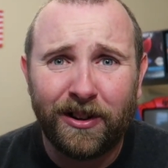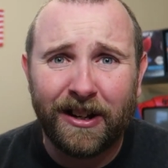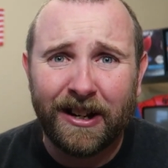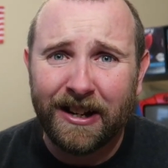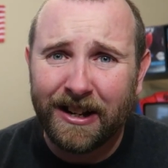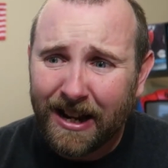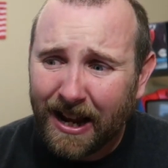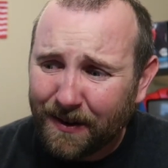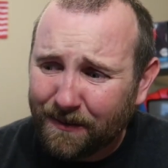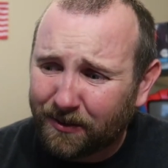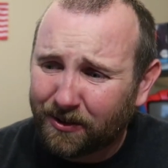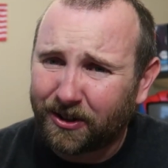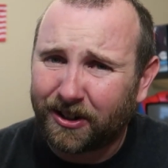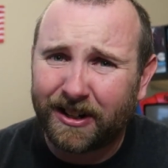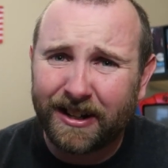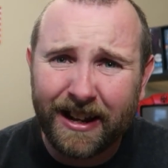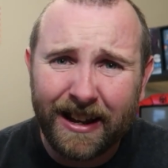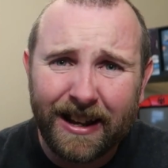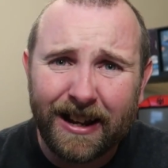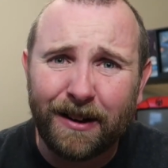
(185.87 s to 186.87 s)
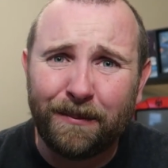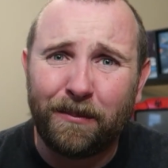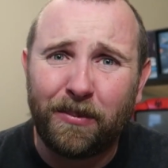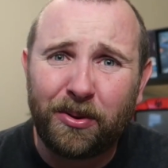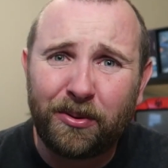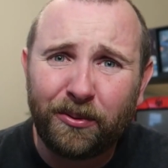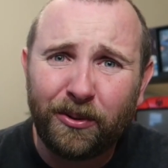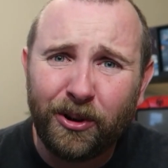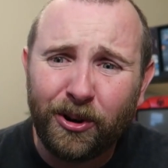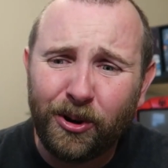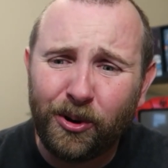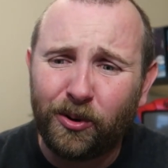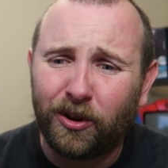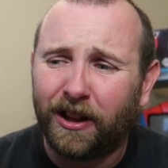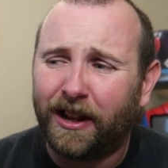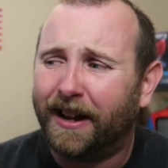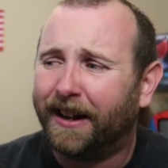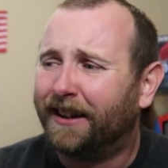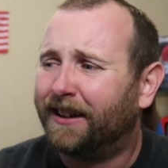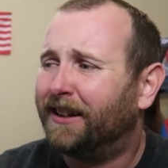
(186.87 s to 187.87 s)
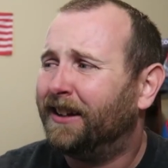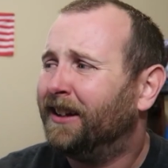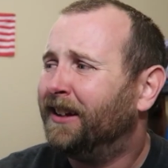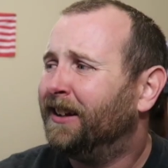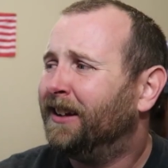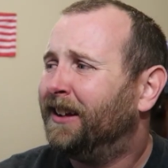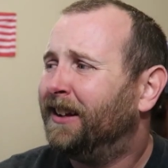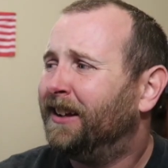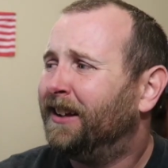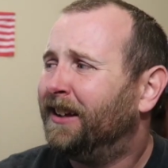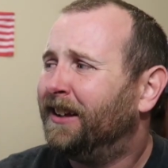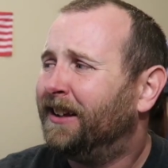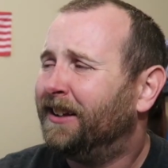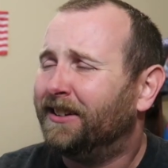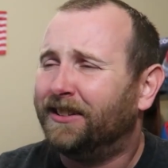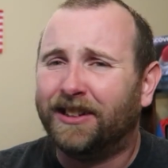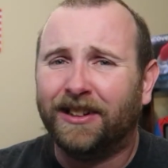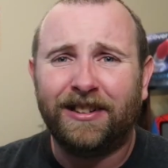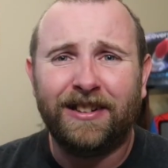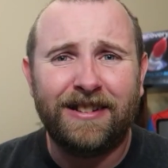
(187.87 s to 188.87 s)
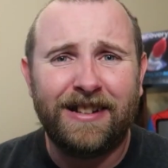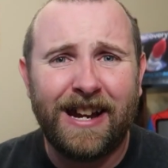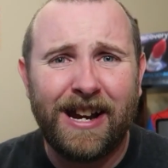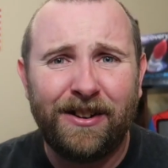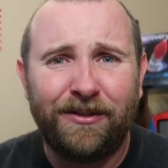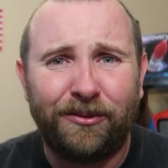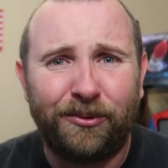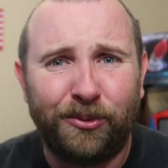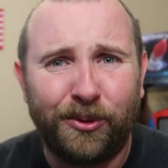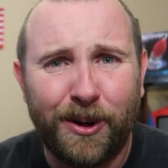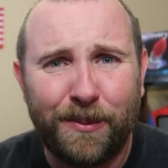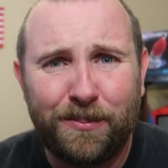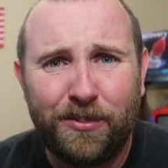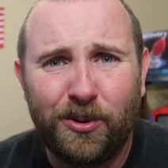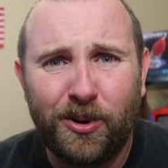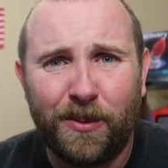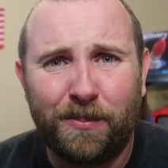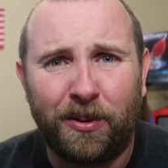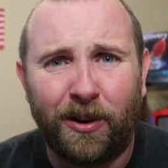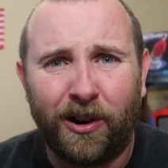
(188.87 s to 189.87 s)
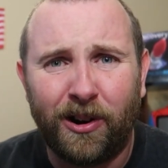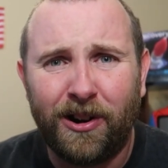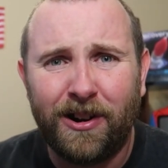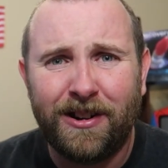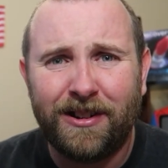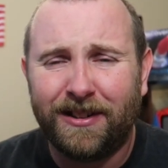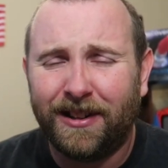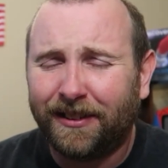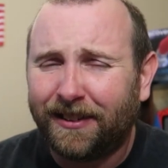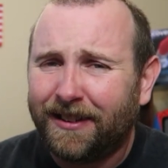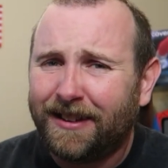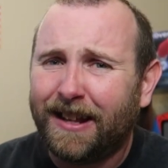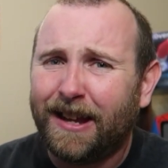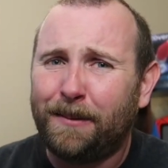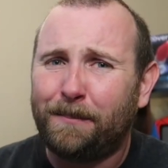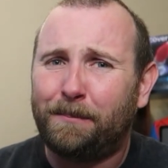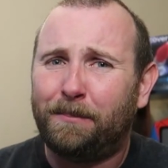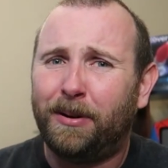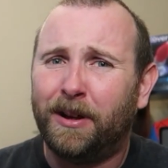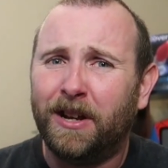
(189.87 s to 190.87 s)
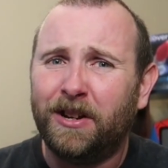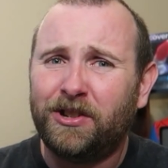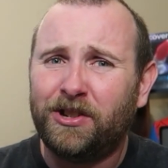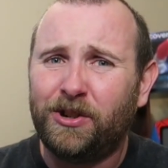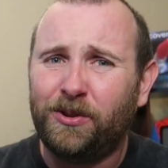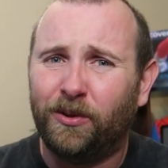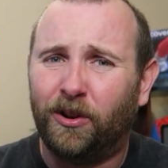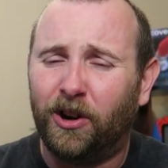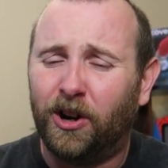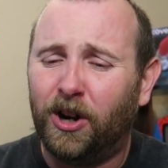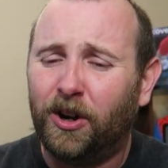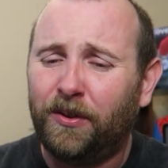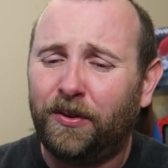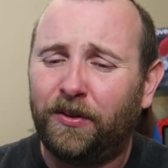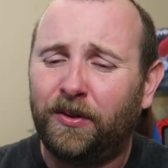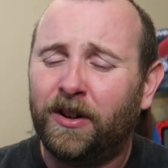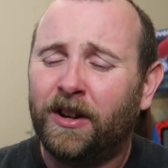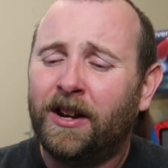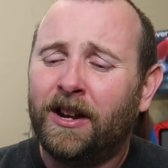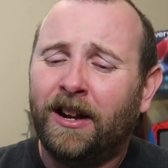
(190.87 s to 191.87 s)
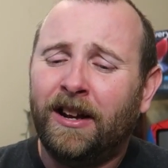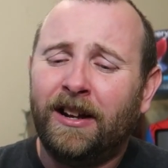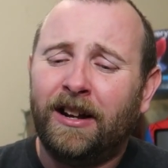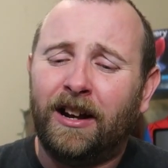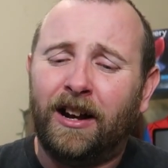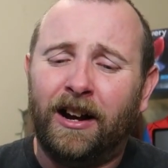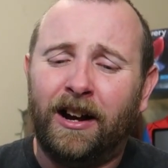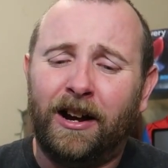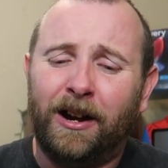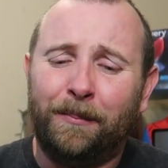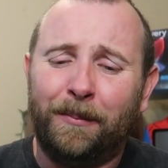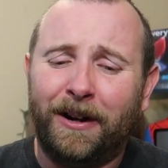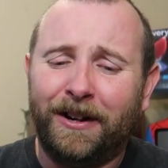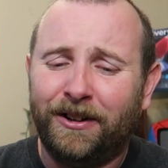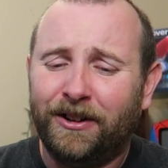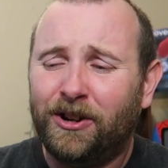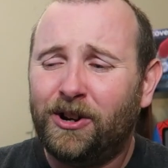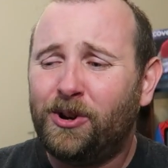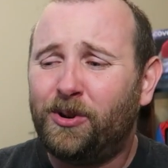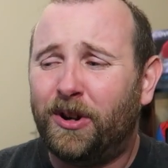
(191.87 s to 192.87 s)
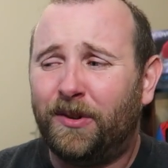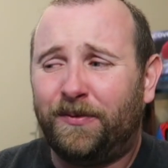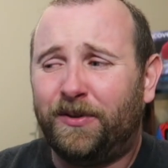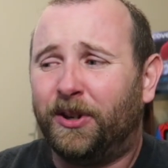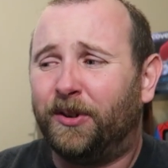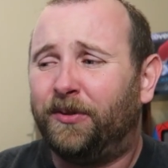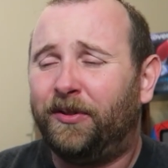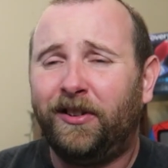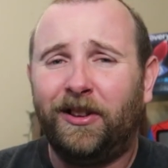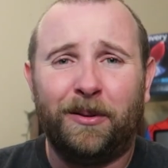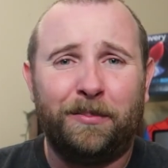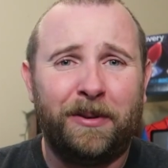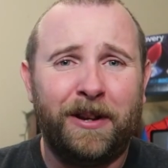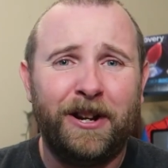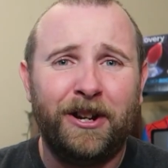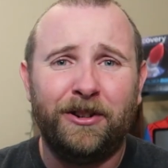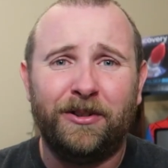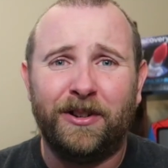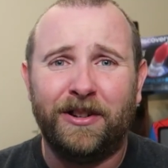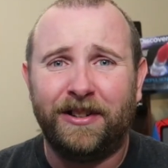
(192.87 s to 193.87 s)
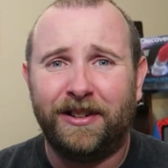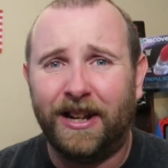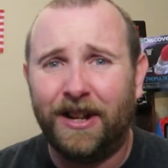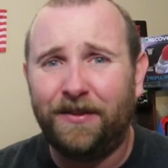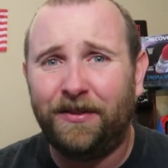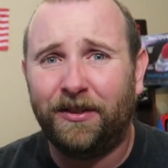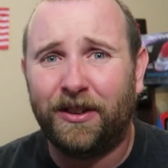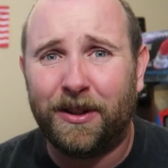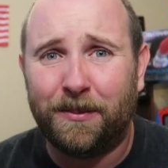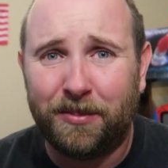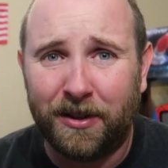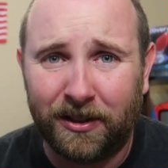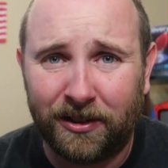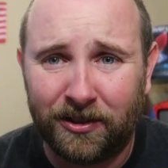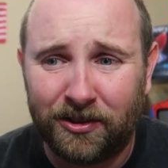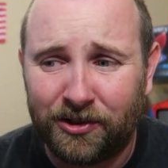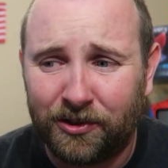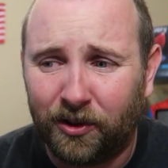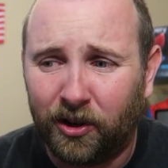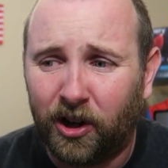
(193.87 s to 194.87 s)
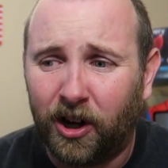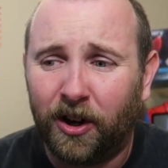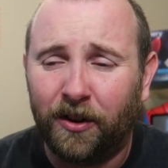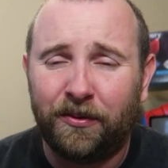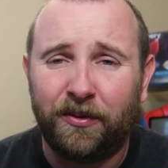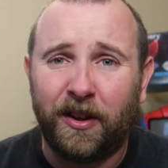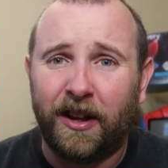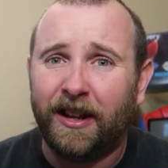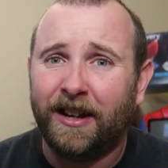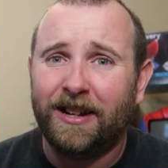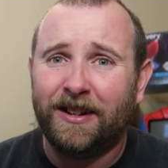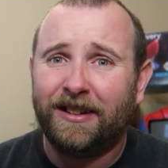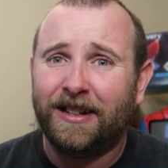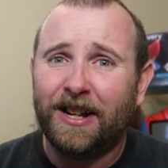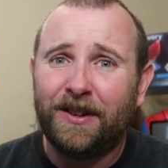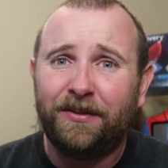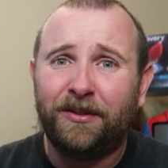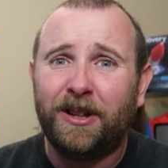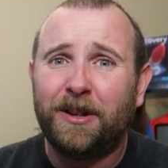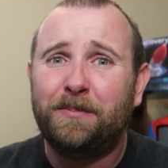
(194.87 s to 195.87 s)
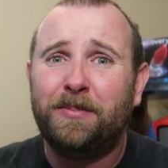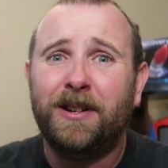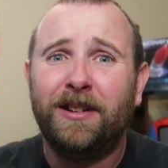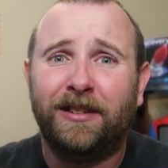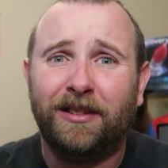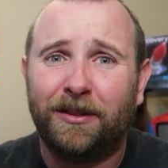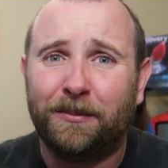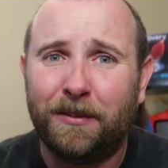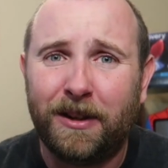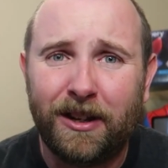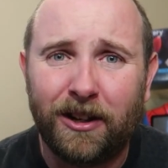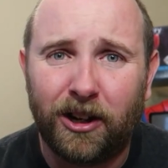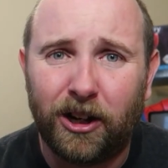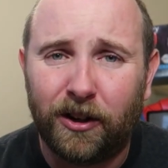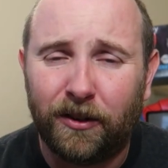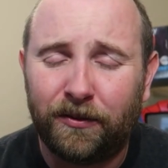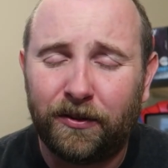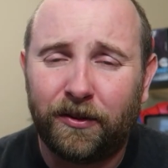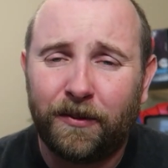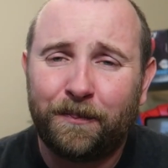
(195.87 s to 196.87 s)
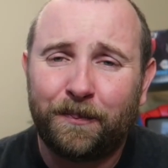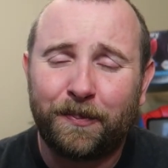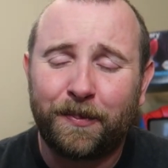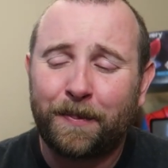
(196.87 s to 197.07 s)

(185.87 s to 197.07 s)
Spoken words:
Never came through. Like, doesn't that rip you apart? Doesn't that piss you off? I know if you're Filipino, it definitely pisses you off, and it definitely pisses me off.